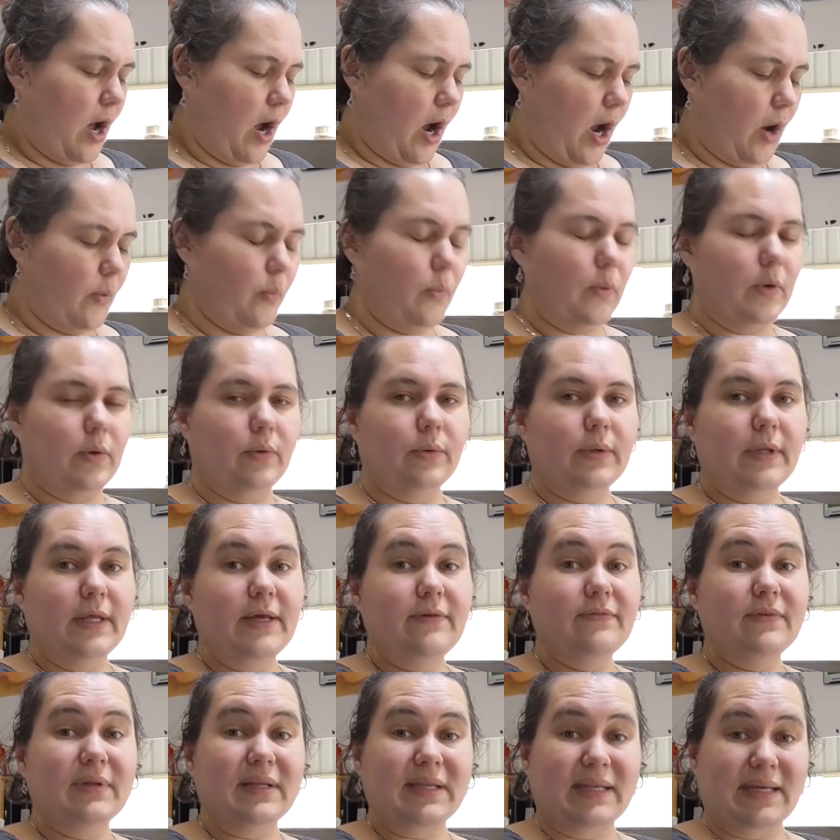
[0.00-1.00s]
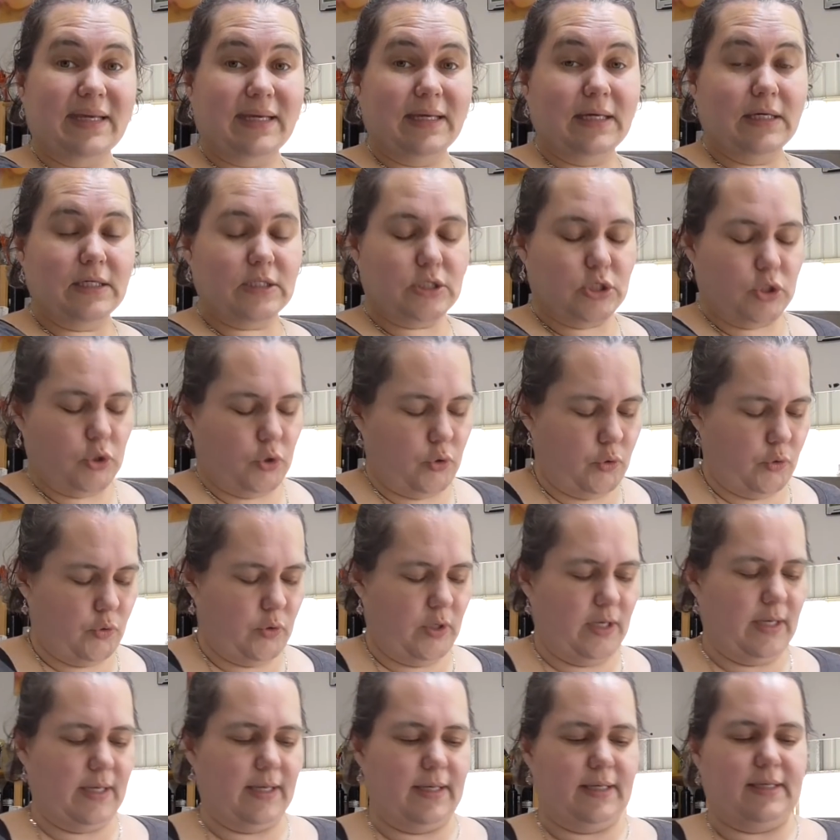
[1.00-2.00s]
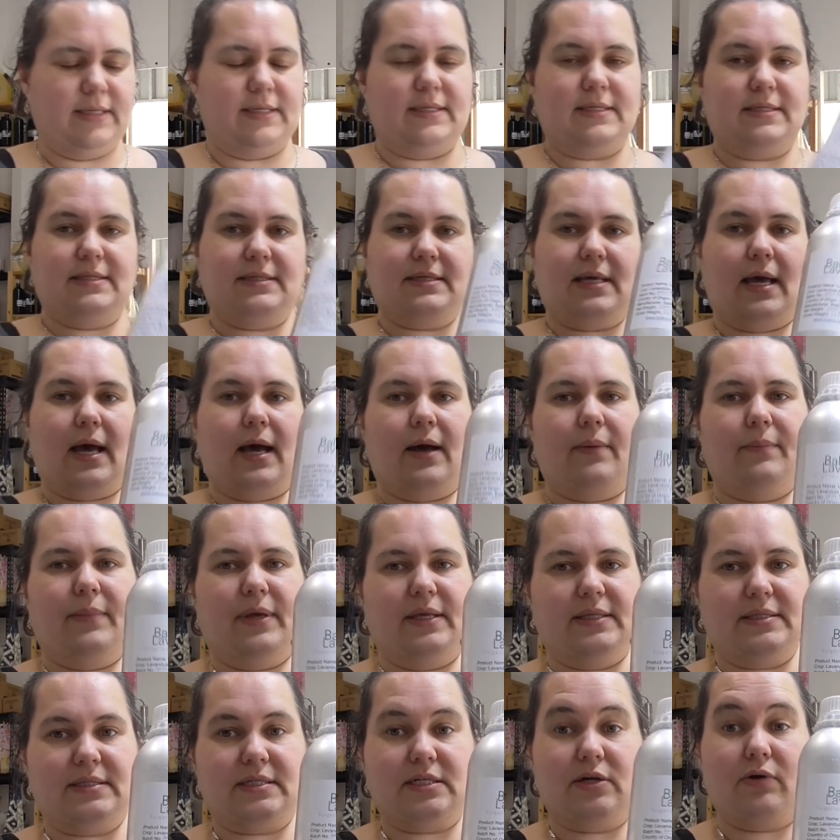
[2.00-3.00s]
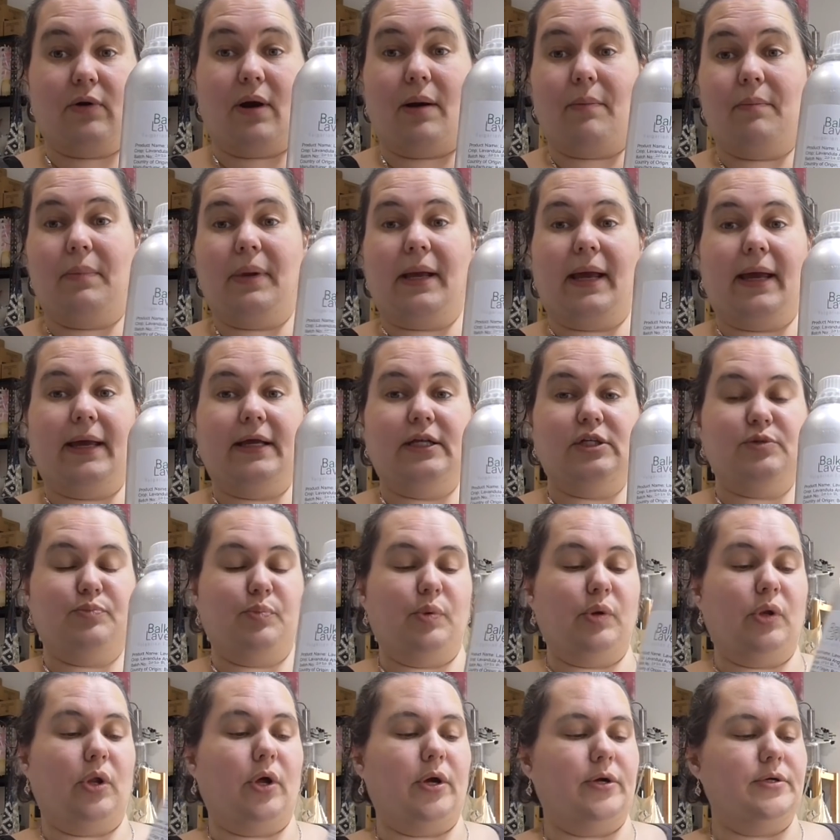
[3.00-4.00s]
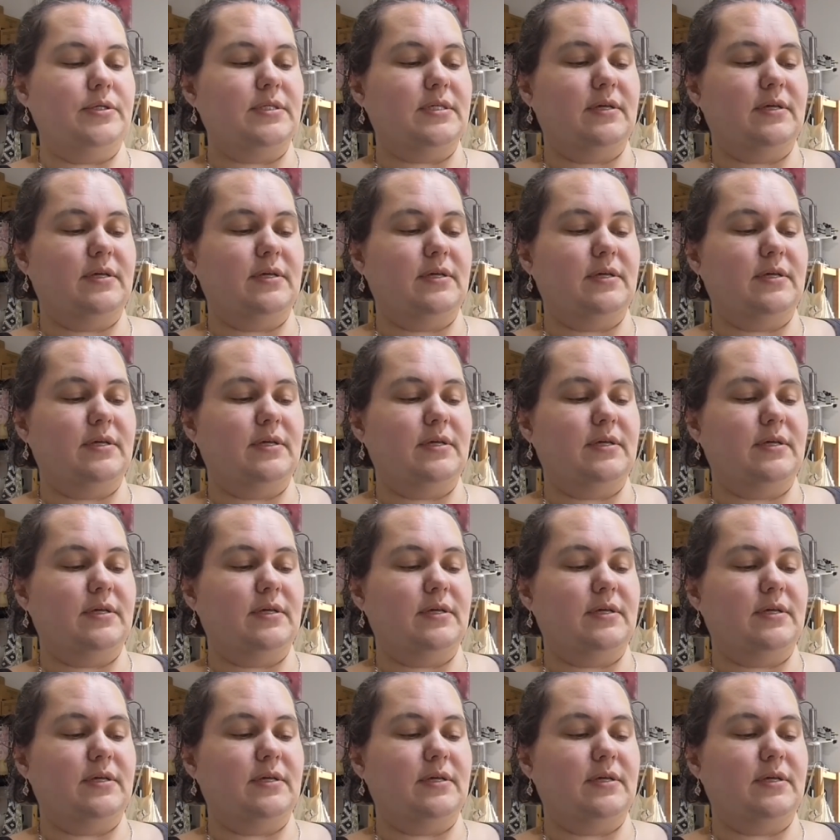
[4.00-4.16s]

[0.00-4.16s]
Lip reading: I will leave a link to his Instagram page below,